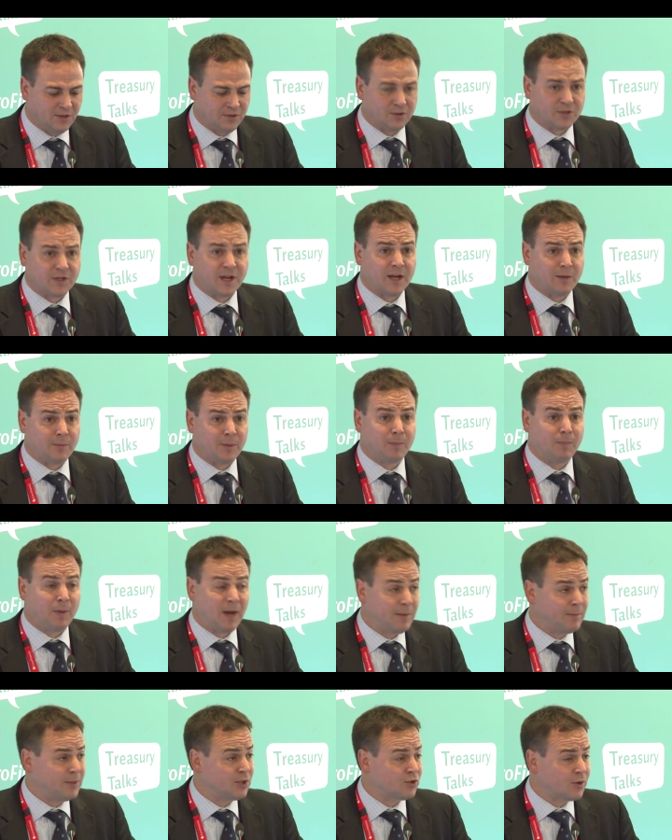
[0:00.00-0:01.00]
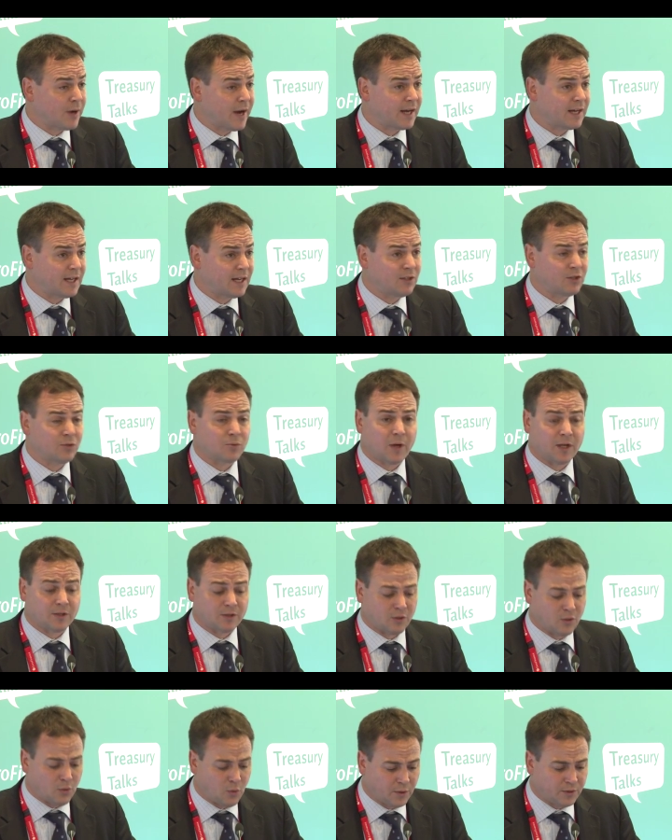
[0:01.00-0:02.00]
There's got to be payment tracking throughout
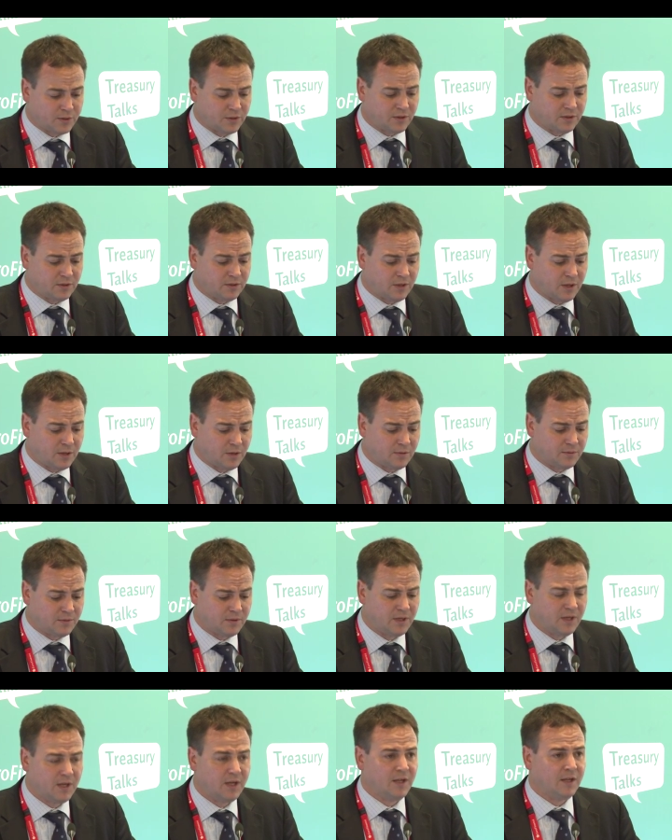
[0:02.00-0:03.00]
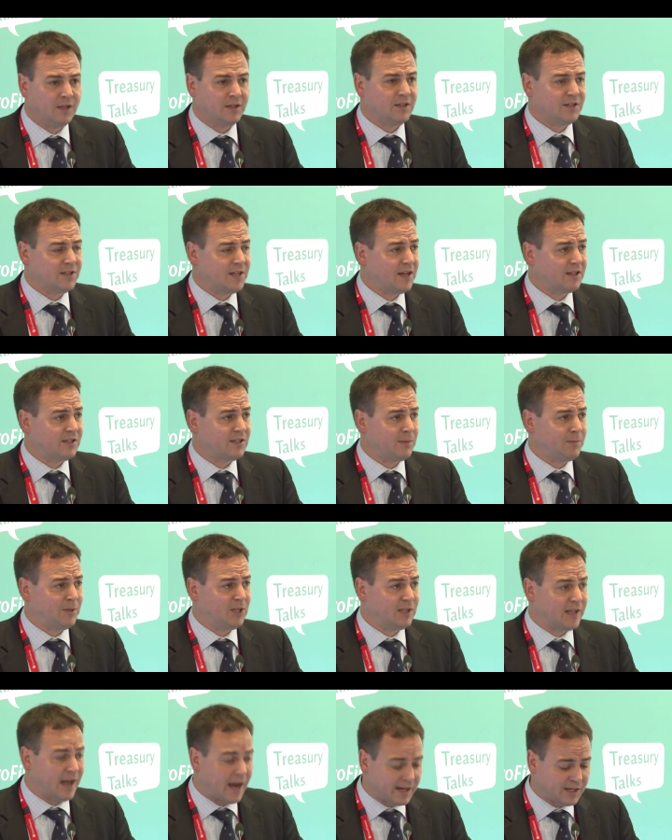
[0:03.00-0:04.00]
the course of the loan. This has to
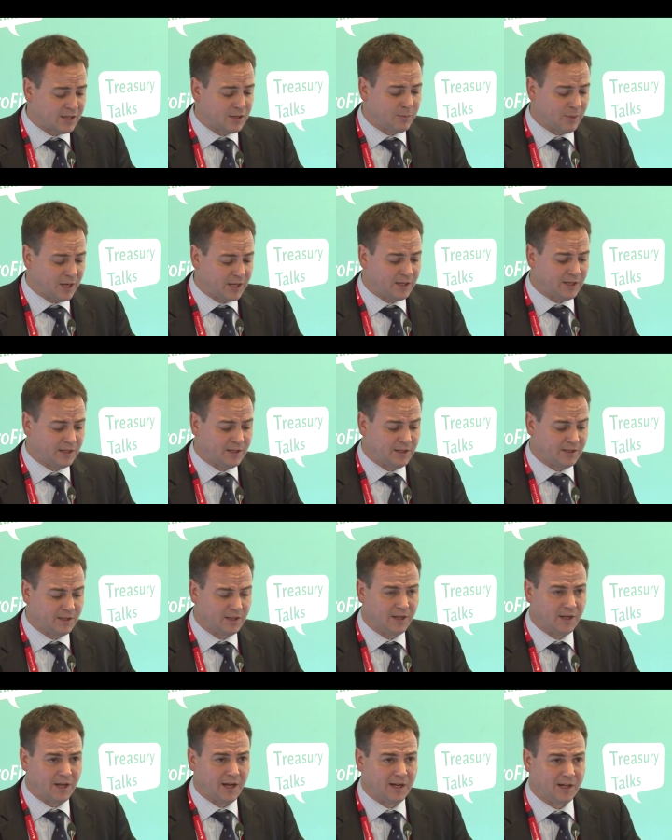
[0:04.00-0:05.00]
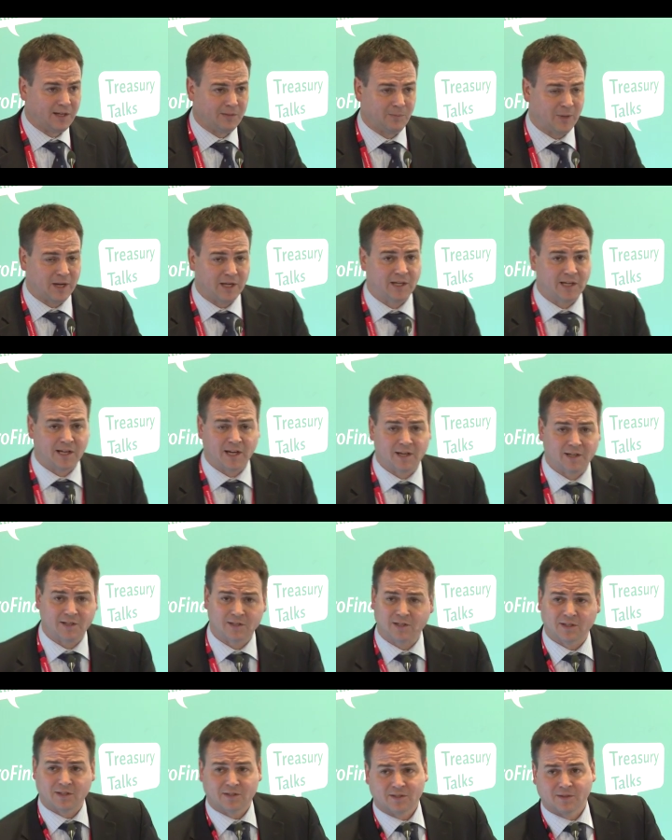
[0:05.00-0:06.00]
be documented, and in many
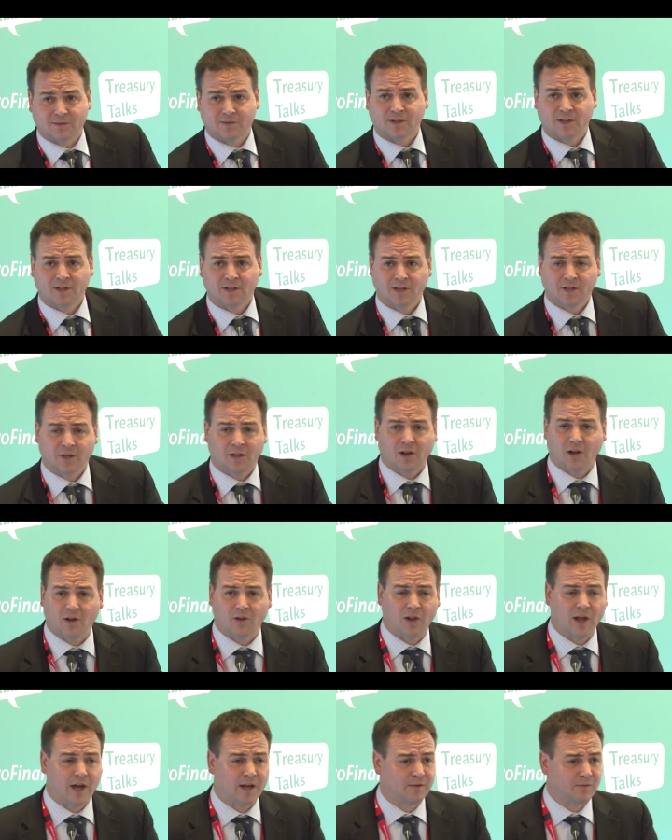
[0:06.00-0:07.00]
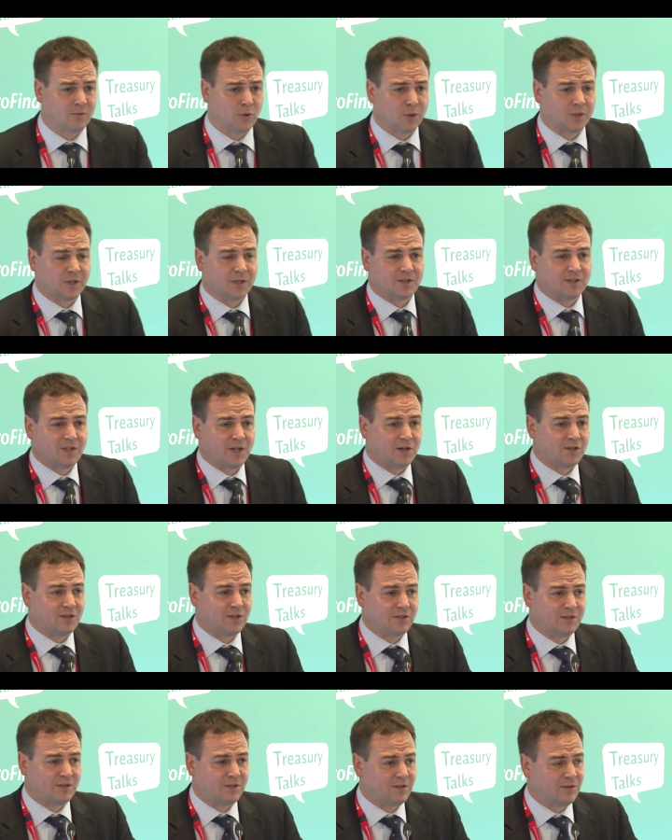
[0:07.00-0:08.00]
cases, a lot of
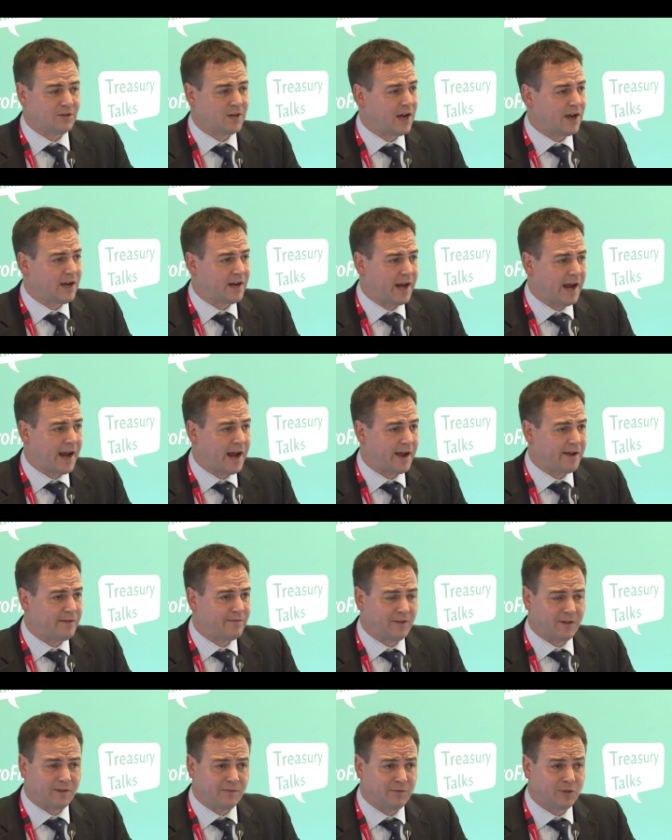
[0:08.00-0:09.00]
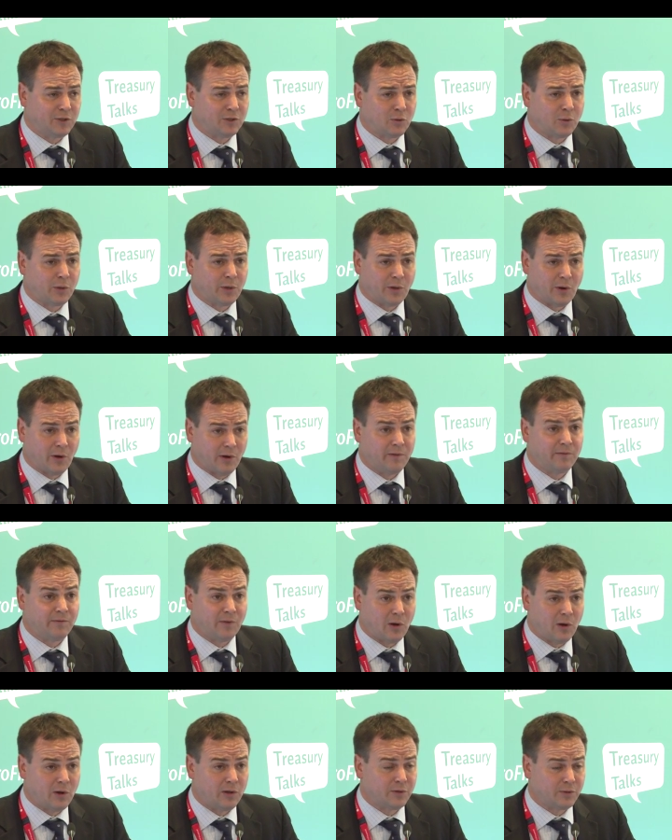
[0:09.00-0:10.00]
organizations do not have inventory of
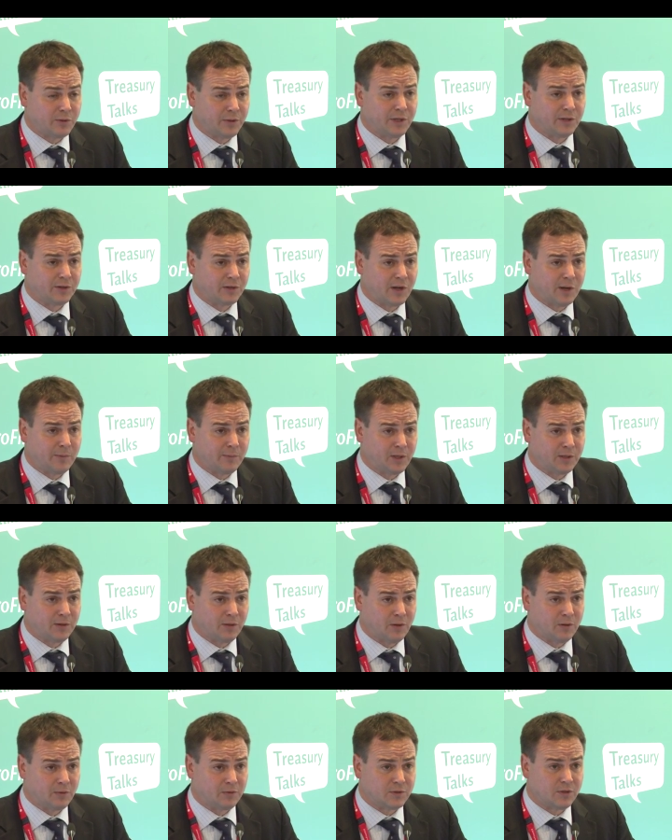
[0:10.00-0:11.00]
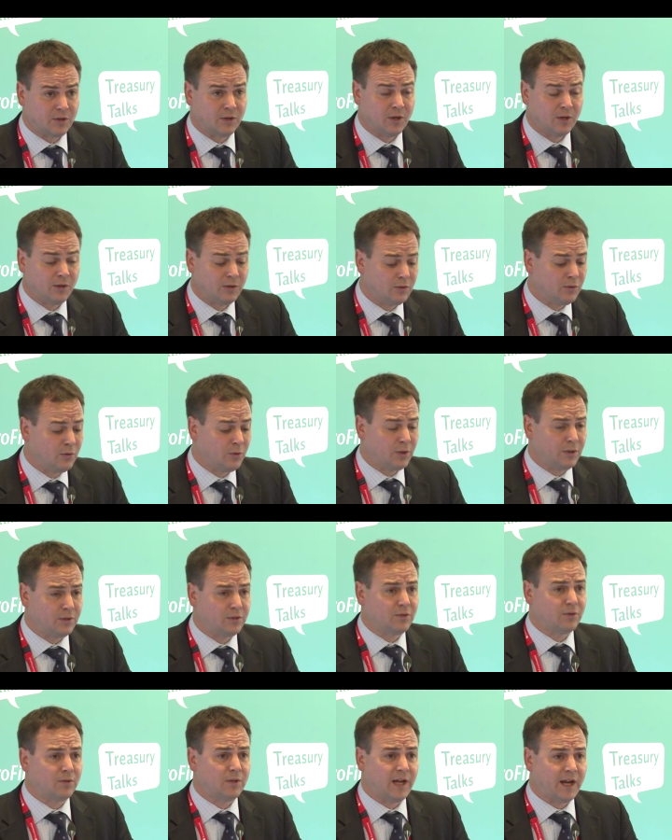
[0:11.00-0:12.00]
all their intercompany loans, nor
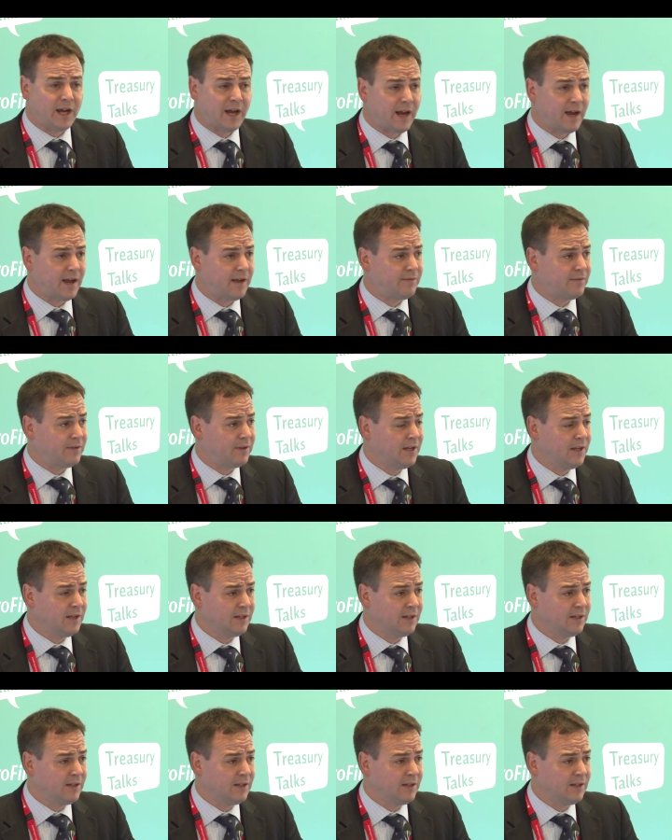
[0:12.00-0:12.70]
do they have